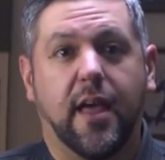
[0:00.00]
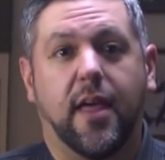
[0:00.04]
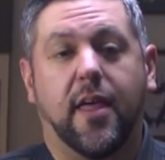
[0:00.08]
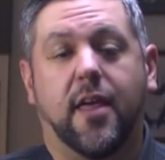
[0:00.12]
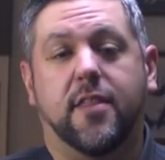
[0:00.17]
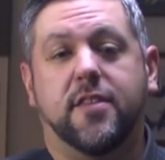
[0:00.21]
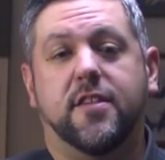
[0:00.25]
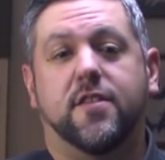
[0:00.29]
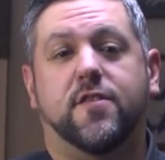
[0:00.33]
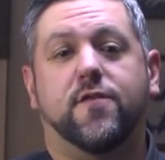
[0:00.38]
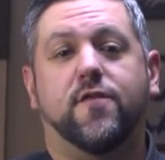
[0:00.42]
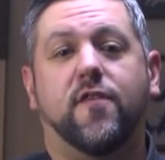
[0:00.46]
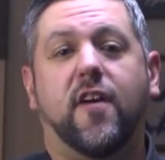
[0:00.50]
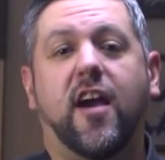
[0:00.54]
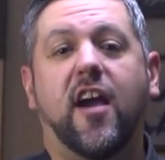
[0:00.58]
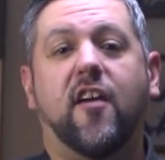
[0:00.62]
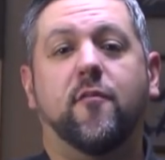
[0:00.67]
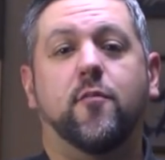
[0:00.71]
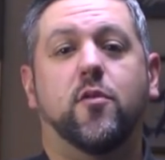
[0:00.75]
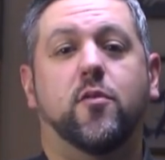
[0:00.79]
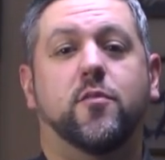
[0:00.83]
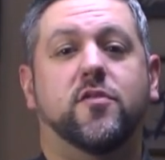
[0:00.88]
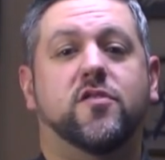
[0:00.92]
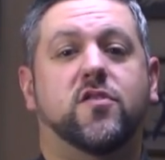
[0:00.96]
Now, these 5
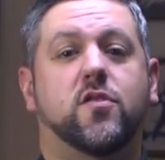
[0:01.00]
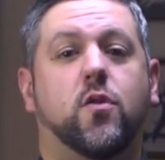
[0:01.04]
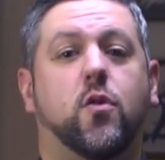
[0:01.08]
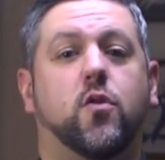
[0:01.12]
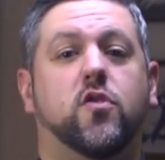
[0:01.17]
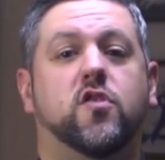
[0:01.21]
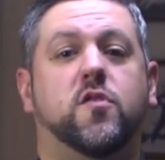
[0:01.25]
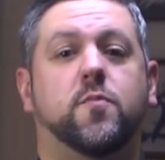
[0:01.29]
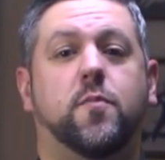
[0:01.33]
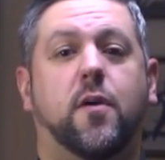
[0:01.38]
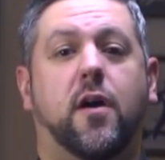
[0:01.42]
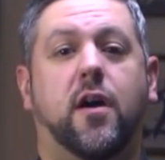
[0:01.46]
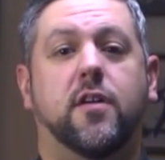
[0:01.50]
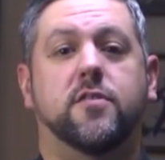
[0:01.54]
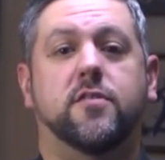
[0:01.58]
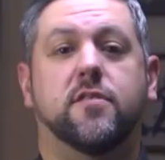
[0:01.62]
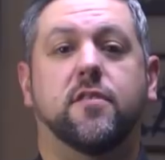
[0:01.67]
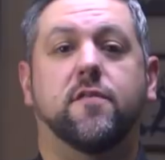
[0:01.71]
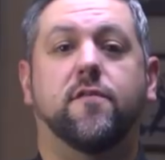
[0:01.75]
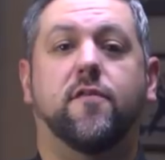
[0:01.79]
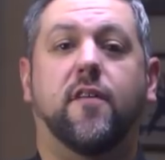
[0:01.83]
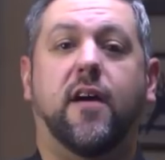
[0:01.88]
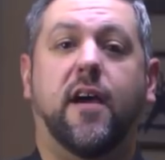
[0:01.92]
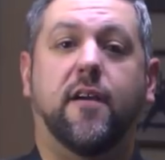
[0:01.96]
movements correspond to
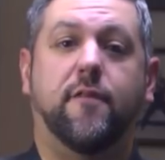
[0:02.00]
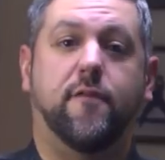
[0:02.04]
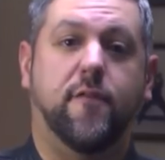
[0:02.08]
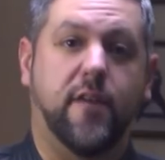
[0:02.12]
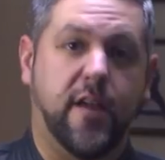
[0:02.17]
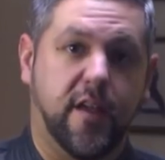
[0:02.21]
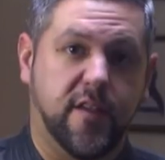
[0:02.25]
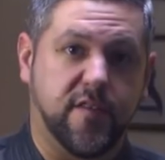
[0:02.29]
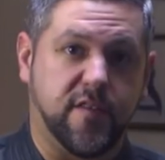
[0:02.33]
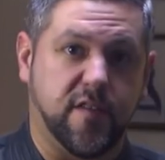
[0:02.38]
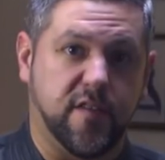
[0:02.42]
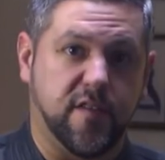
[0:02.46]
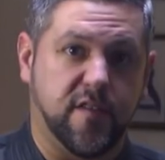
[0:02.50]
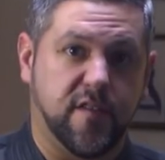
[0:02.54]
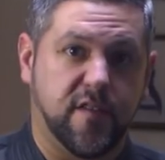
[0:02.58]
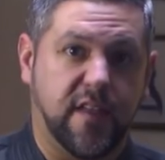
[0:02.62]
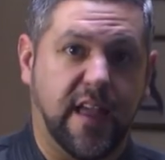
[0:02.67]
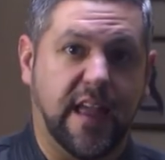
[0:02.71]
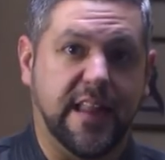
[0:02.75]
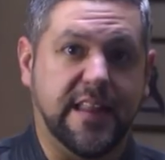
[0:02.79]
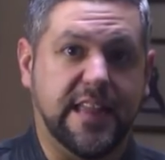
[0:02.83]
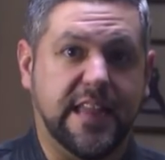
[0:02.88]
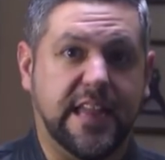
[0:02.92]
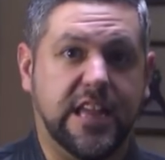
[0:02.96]
the 5 phases,
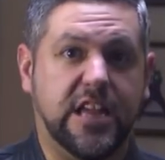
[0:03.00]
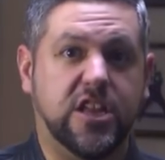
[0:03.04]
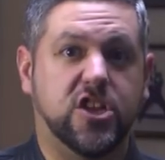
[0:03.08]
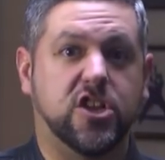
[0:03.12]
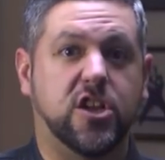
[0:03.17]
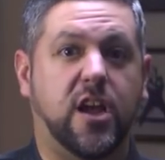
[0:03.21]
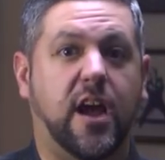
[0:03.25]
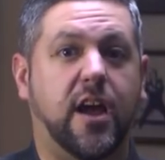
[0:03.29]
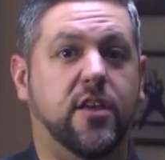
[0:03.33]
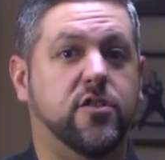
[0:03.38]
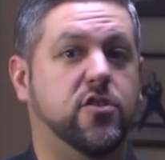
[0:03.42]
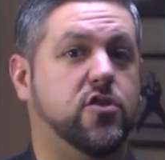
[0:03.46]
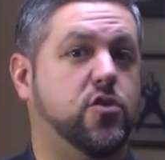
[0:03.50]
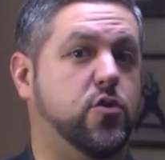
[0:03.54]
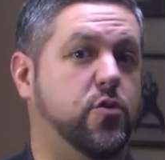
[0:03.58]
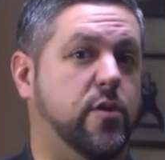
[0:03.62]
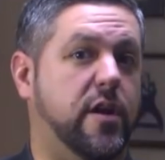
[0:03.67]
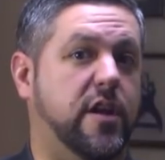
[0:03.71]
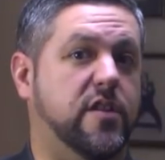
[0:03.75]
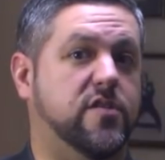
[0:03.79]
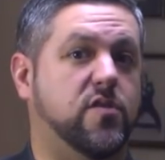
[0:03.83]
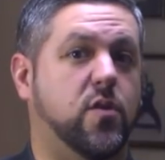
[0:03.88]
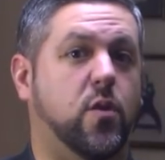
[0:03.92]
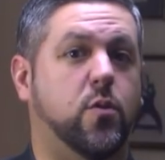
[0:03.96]
and each either
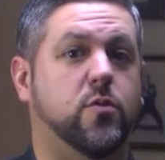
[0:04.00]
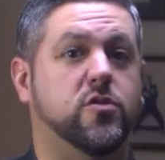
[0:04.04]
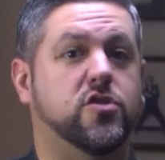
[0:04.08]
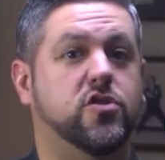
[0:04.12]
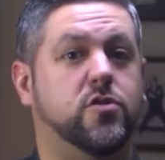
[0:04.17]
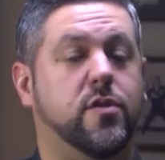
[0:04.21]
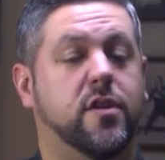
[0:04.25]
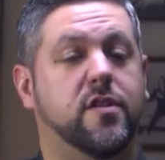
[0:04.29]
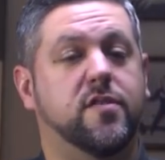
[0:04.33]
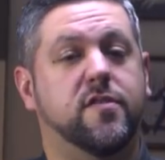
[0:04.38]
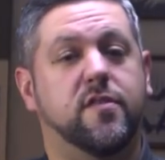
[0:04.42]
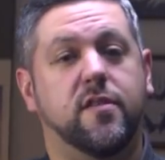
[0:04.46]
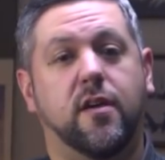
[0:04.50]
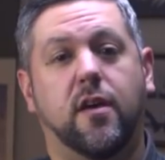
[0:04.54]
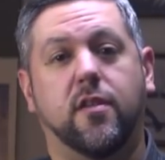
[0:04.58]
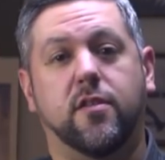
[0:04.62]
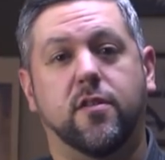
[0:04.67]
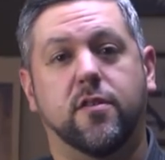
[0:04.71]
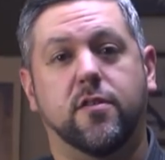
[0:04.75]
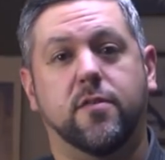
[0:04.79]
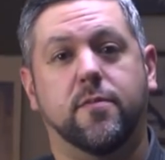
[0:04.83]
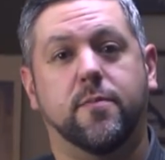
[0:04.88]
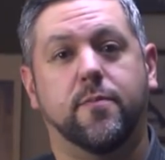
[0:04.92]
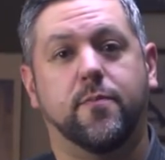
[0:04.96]
creates or restrains the
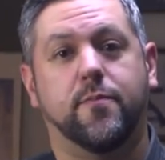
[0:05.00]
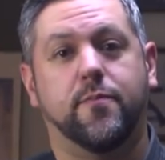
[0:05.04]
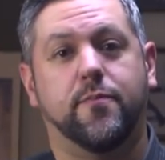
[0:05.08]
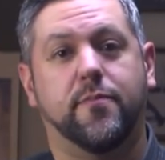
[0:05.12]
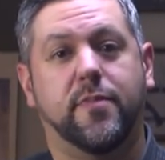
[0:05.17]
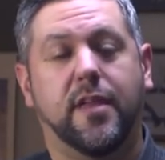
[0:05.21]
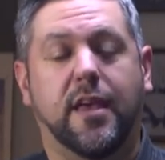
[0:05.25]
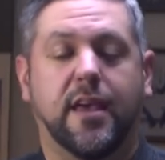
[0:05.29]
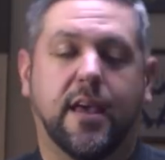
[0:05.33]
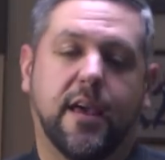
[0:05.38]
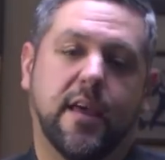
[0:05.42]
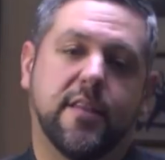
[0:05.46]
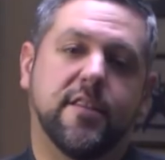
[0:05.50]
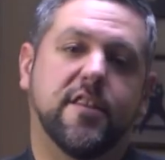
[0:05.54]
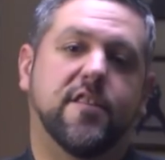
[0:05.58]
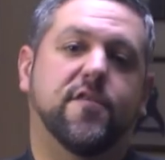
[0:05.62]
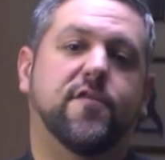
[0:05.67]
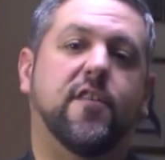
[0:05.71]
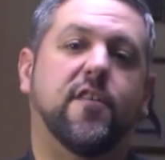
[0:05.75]
other. These